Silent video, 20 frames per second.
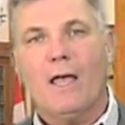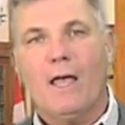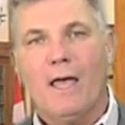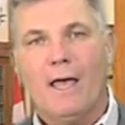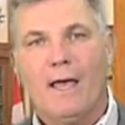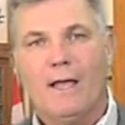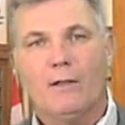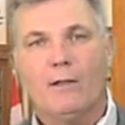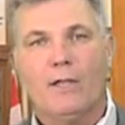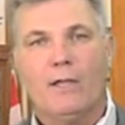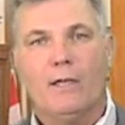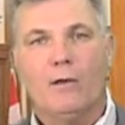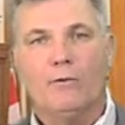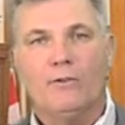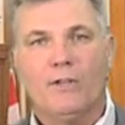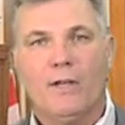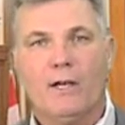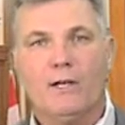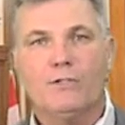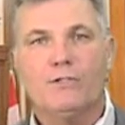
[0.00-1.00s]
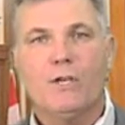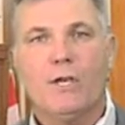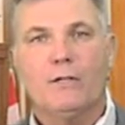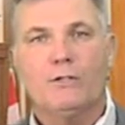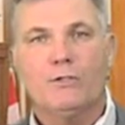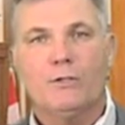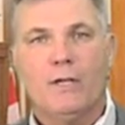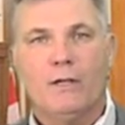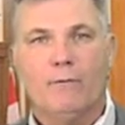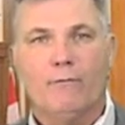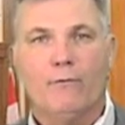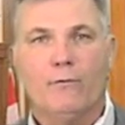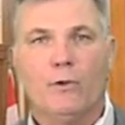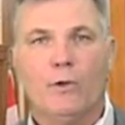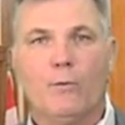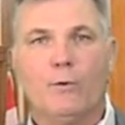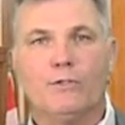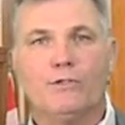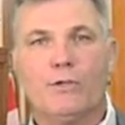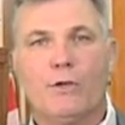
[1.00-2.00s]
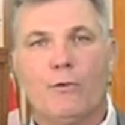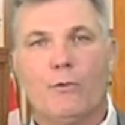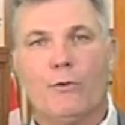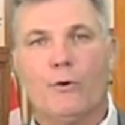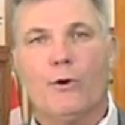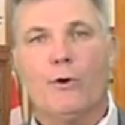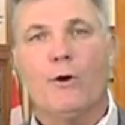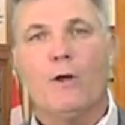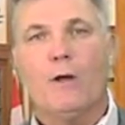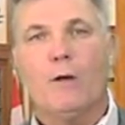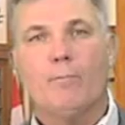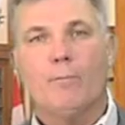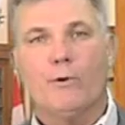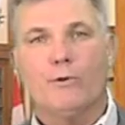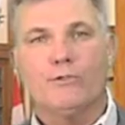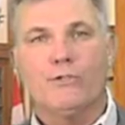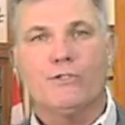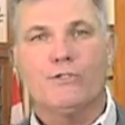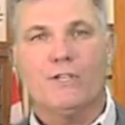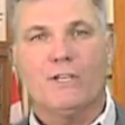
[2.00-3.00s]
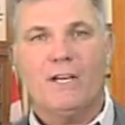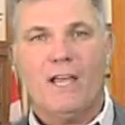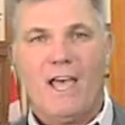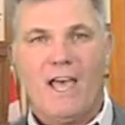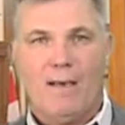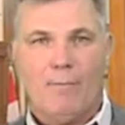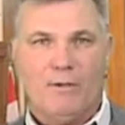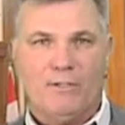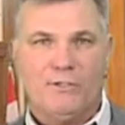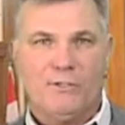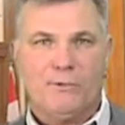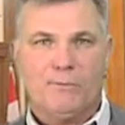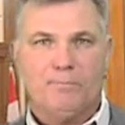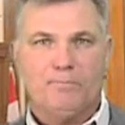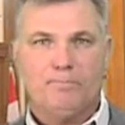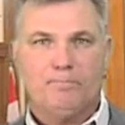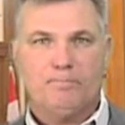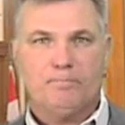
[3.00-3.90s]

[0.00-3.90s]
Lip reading: and it does influence their purchasing habits.